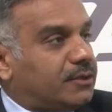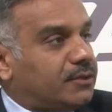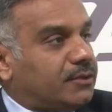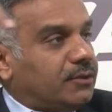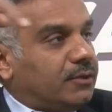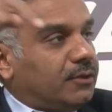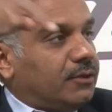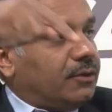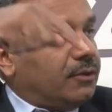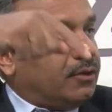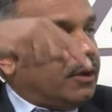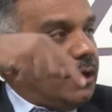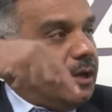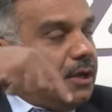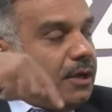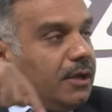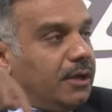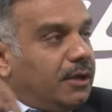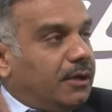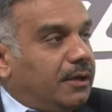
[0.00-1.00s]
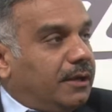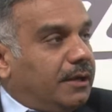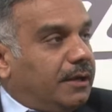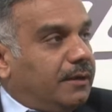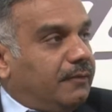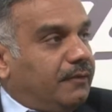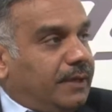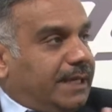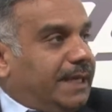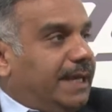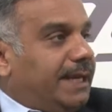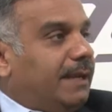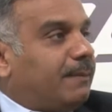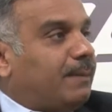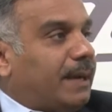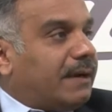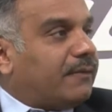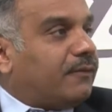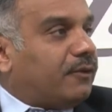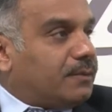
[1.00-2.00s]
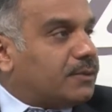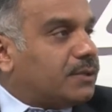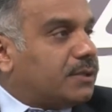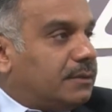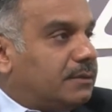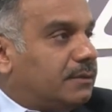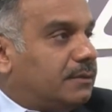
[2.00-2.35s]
So we're creating platforms.